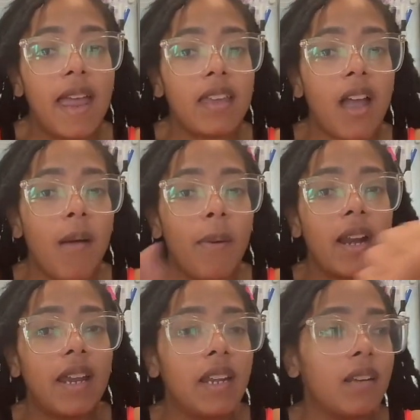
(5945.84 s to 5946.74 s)
hey, y'all
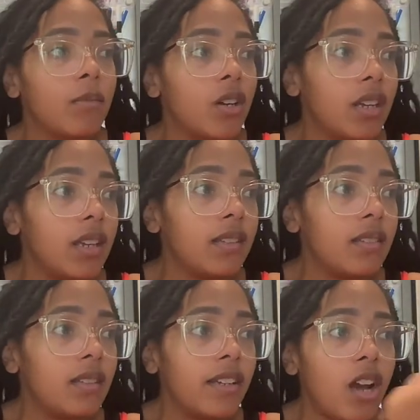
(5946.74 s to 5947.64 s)
better eat them
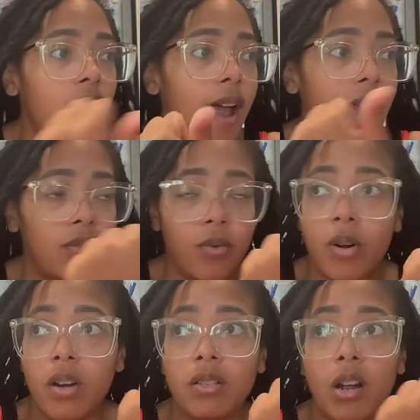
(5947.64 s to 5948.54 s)
cookies that y'all asked
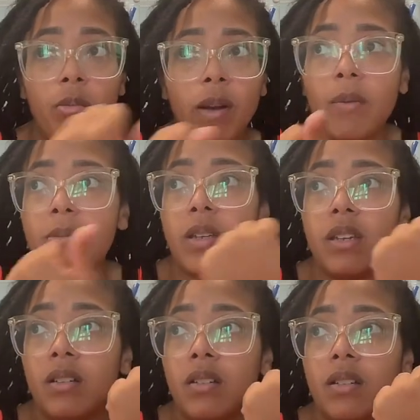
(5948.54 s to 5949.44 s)
for. Don't play with
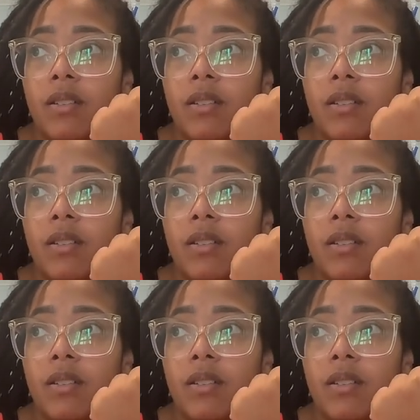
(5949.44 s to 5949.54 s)
me.